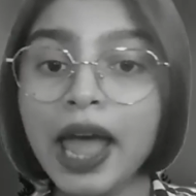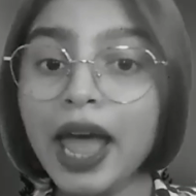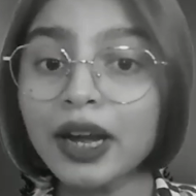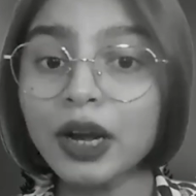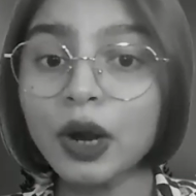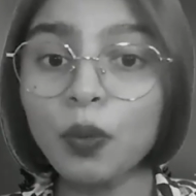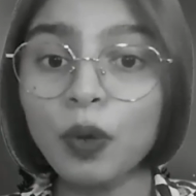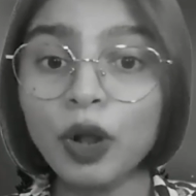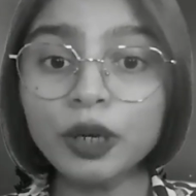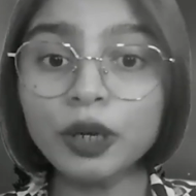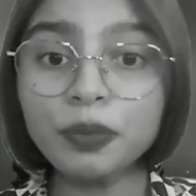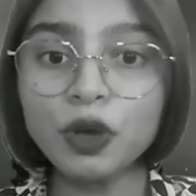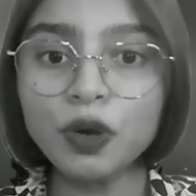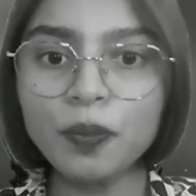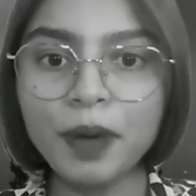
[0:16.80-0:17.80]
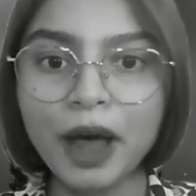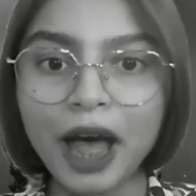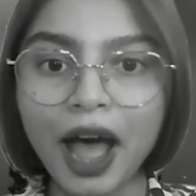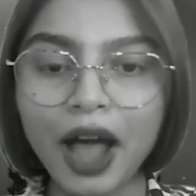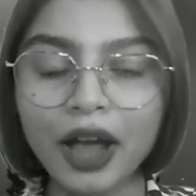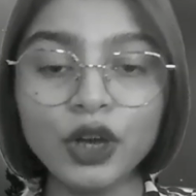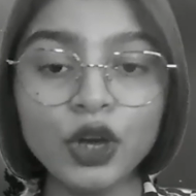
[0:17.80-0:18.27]
and I welcome you
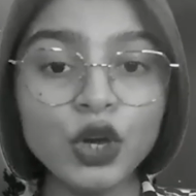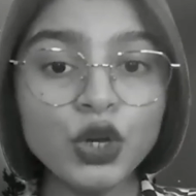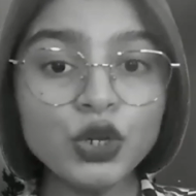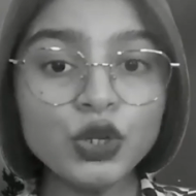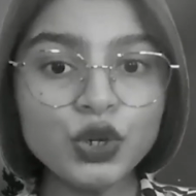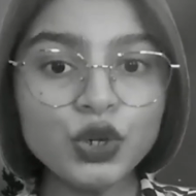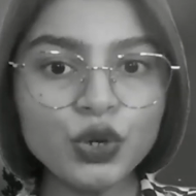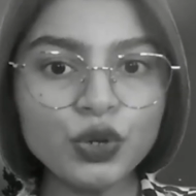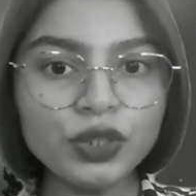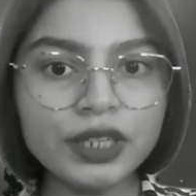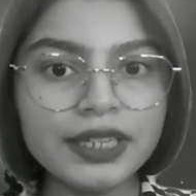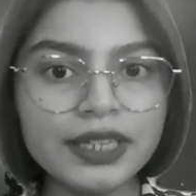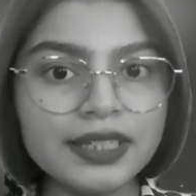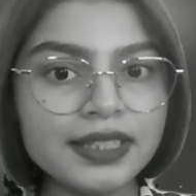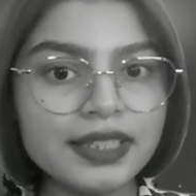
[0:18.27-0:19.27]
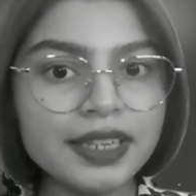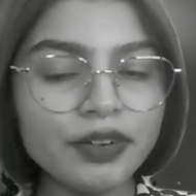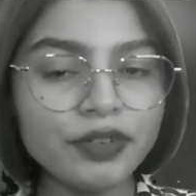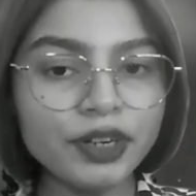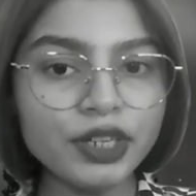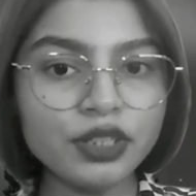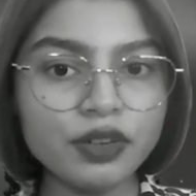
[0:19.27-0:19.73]
back to the
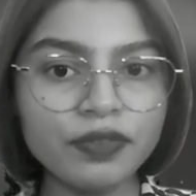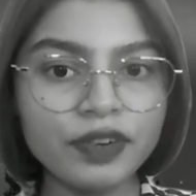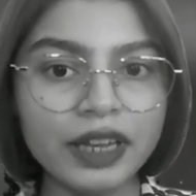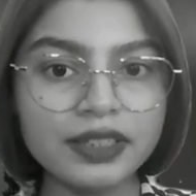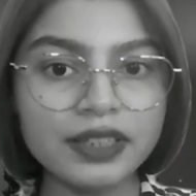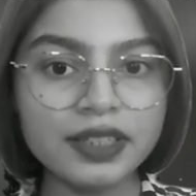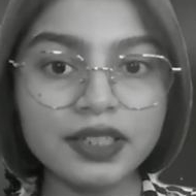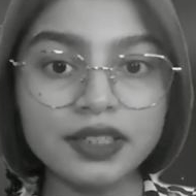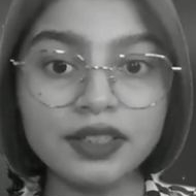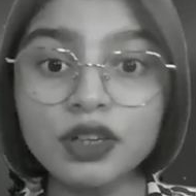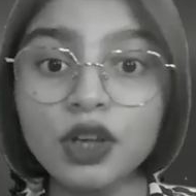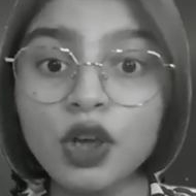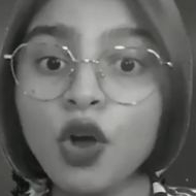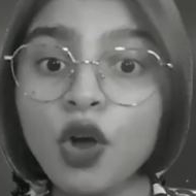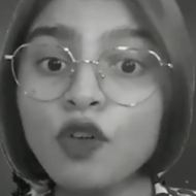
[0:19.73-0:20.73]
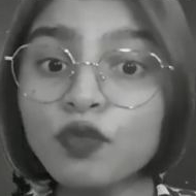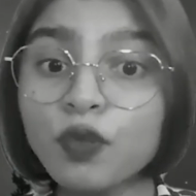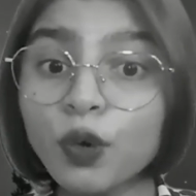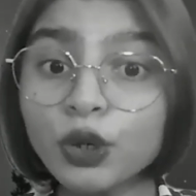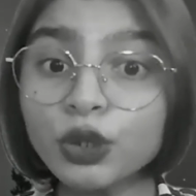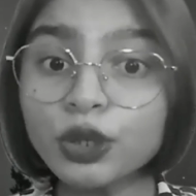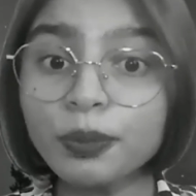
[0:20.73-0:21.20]
series of lessons
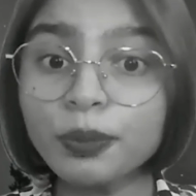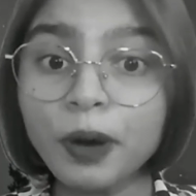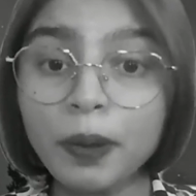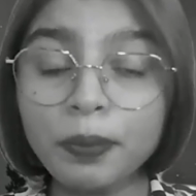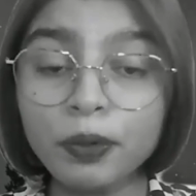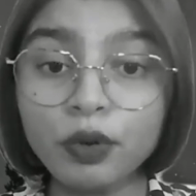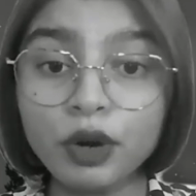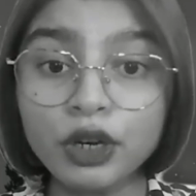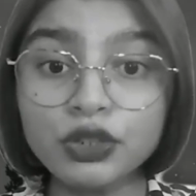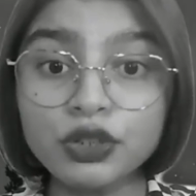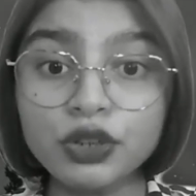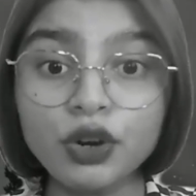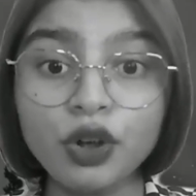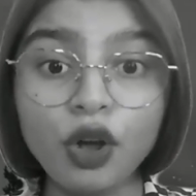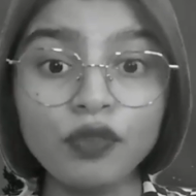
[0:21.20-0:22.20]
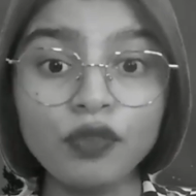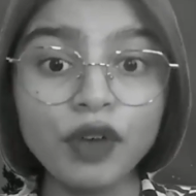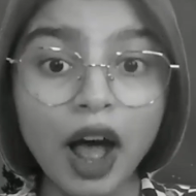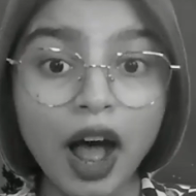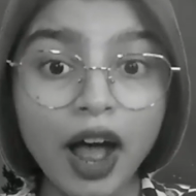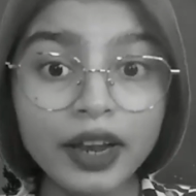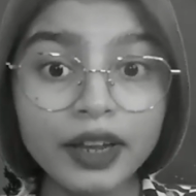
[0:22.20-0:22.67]
for the preparation of
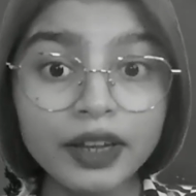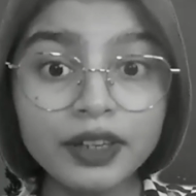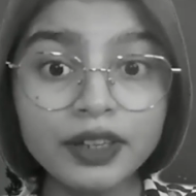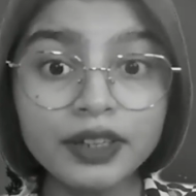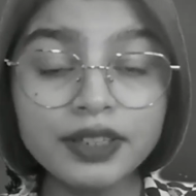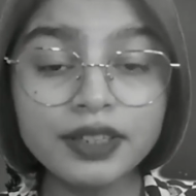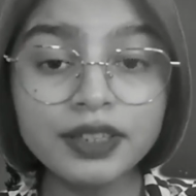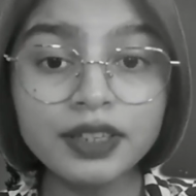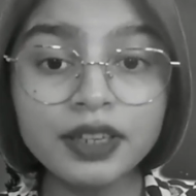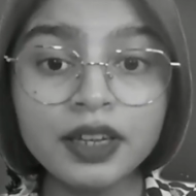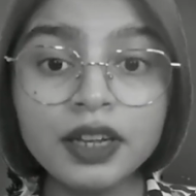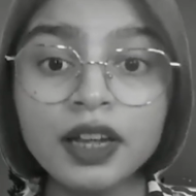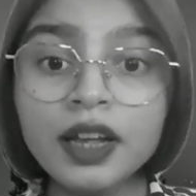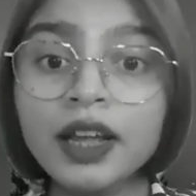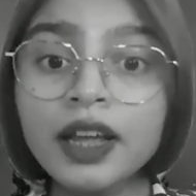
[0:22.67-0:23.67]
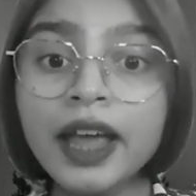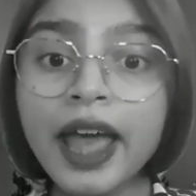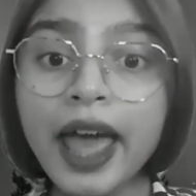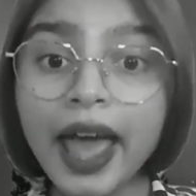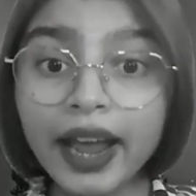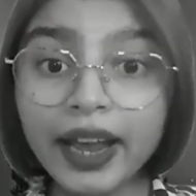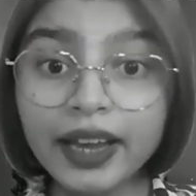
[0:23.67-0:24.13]
I E L T S
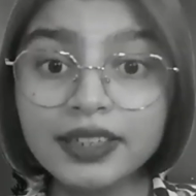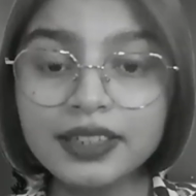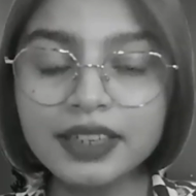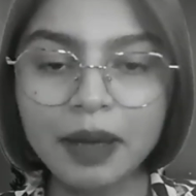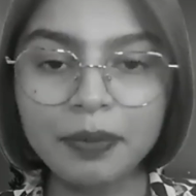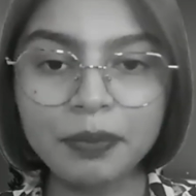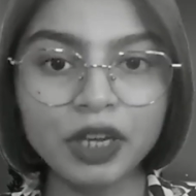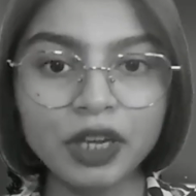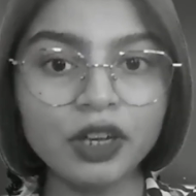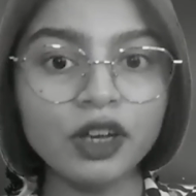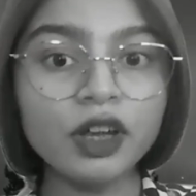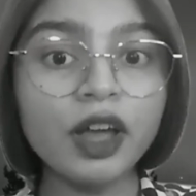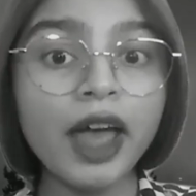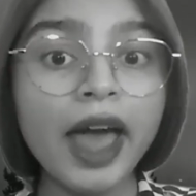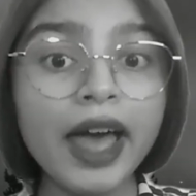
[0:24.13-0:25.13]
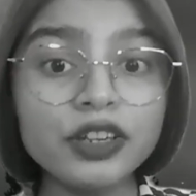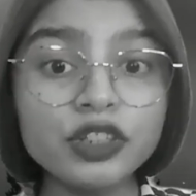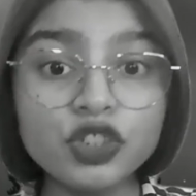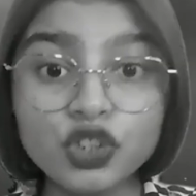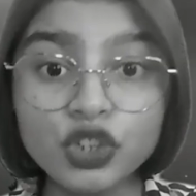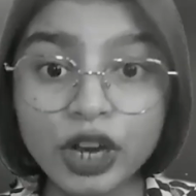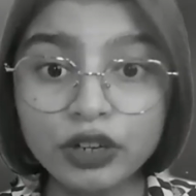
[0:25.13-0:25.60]
academic
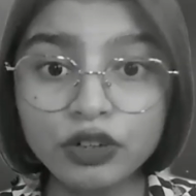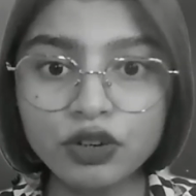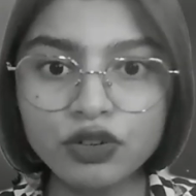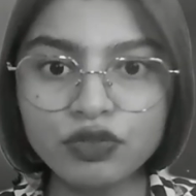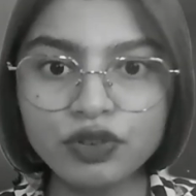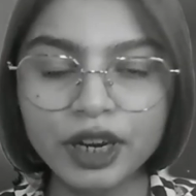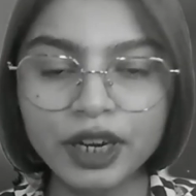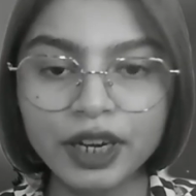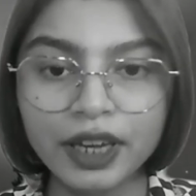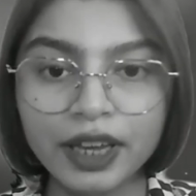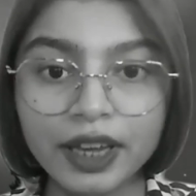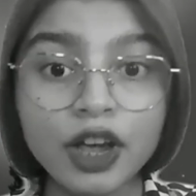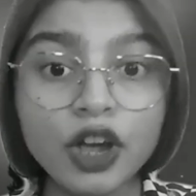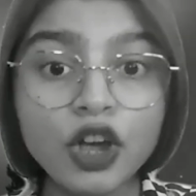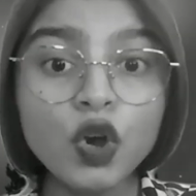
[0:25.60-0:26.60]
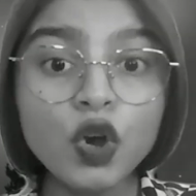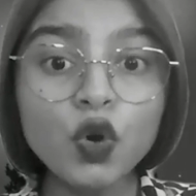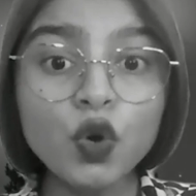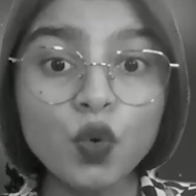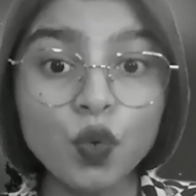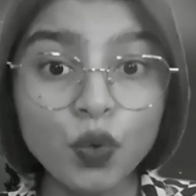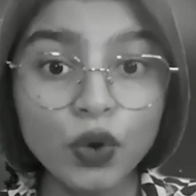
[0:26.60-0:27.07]
and general training
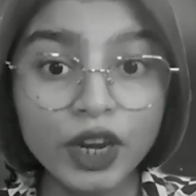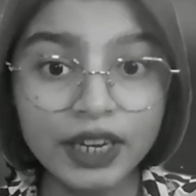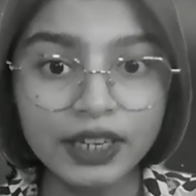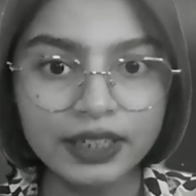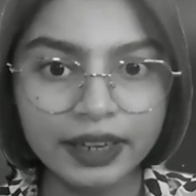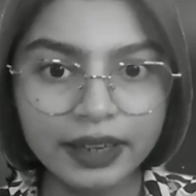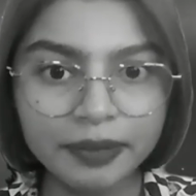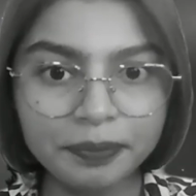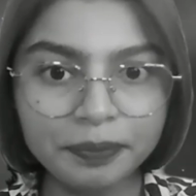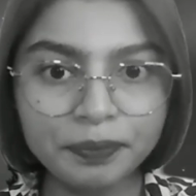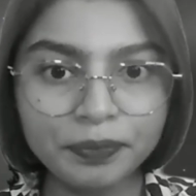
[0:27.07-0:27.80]
reading.